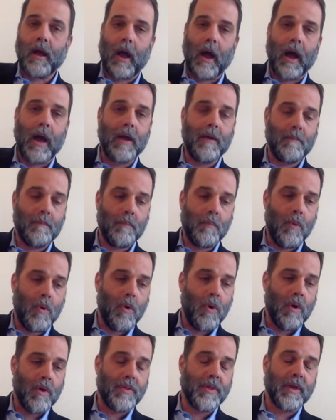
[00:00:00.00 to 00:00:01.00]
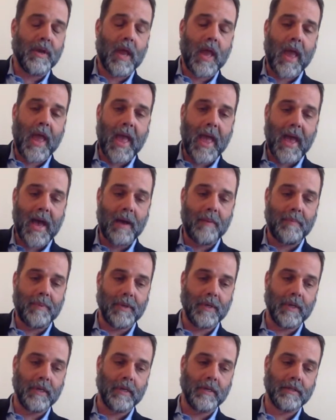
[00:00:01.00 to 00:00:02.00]
I am more than
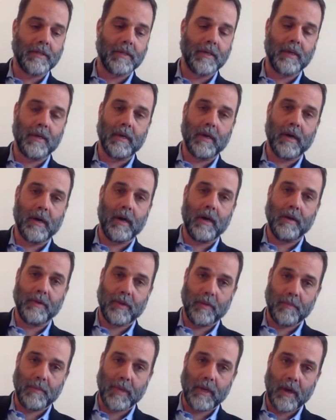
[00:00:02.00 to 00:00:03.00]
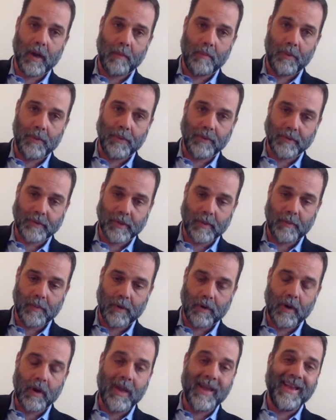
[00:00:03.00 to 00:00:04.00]
happy to, uh, to meet up with you
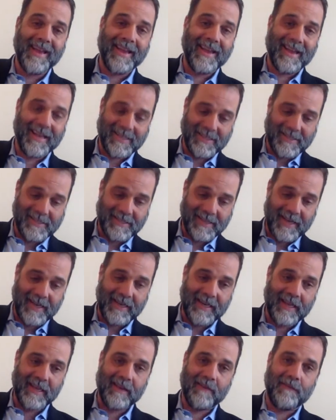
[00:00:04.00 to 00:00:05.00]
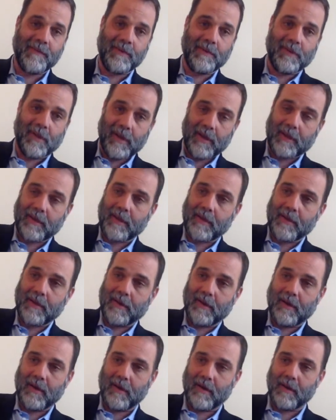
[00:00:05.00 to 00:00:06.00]
somewhere and sign it if you'd like.
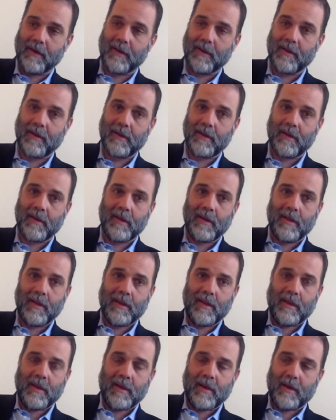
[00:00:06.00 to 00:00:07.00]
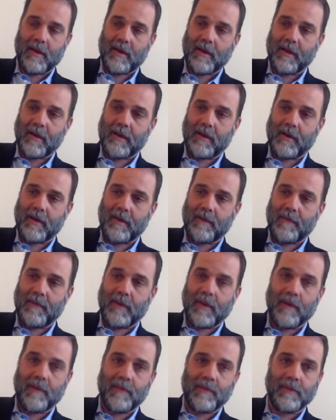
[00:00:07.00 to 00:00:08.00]
Uh, uh, if,
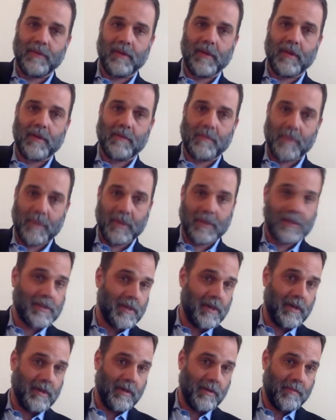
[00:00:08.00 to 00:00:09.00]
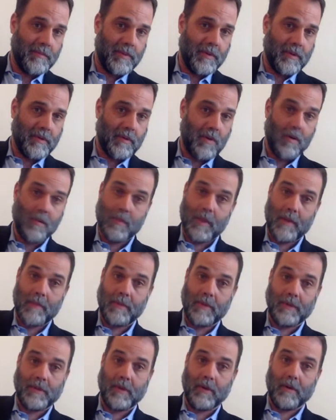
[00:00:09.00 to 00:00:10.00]
if you'd like me to sign your book, or
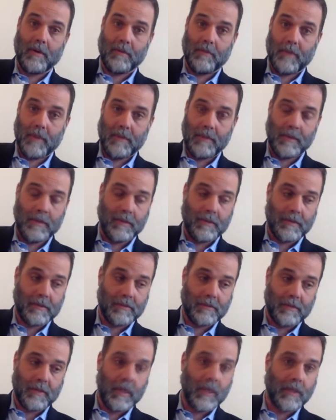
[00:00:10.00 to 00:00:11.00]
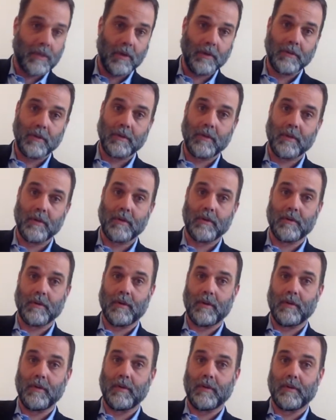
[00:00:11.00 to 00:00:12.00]
maybe you don't, maybe you just like, no, no, no,
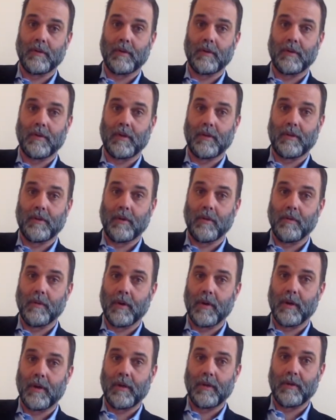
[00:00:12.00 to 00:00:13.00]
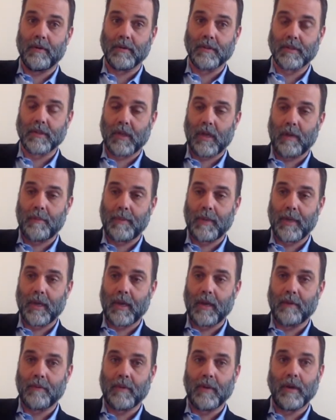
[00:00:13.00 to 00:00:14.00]
I, I don't want your sloppy
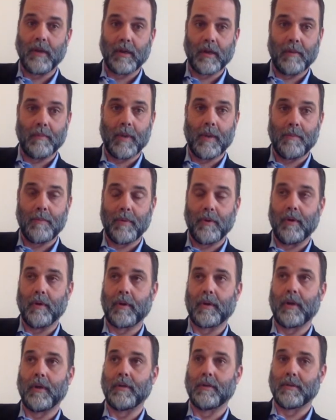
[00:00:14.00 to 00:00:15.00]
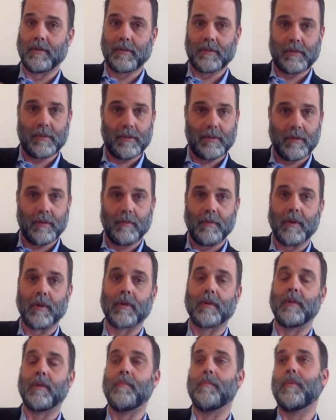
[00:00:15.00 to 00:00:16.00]
handwriting on my book. I just, you know, I want
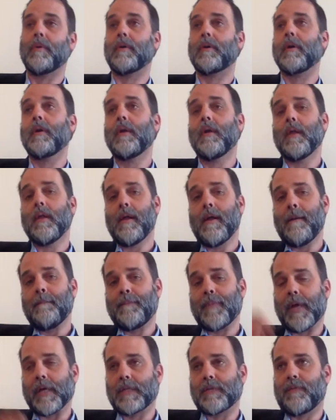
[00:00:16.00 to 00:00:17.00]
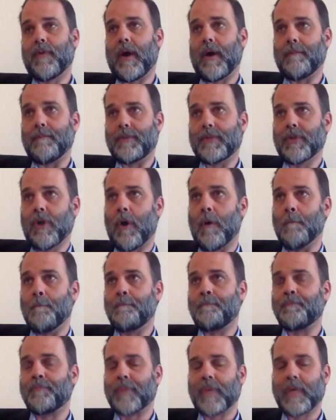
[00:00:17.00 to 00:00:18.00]
a clean book that's fine. So
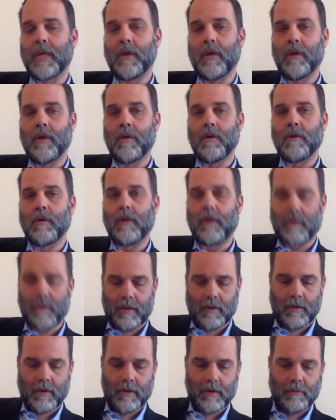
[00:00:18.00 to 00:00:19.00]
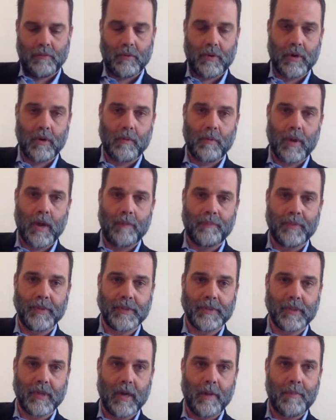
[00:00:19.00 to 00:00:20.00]
here we're going to wrap
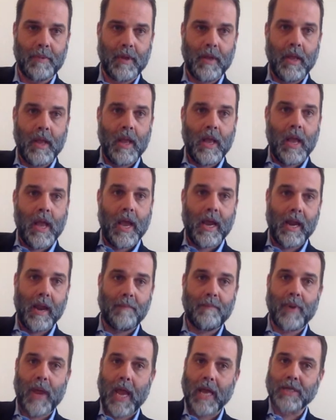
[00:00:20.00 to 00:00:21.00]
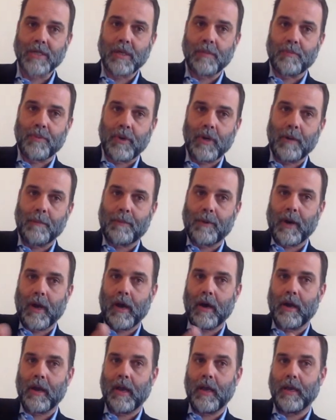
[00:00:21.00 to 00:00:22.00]
this up, and I'm actually pretty
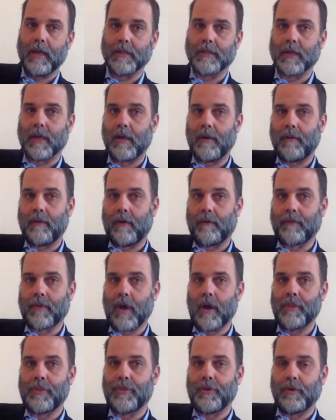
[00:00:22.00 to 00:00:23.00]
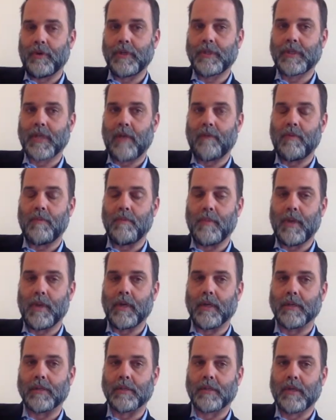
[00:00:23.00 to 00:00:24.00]
proud. I, I've gone 37
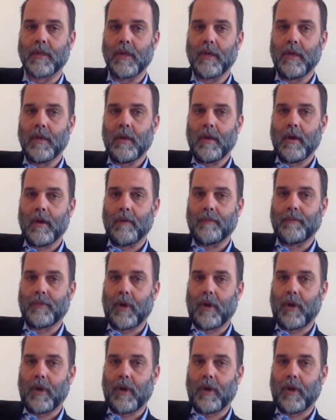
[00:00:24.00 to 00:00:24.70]
minutes of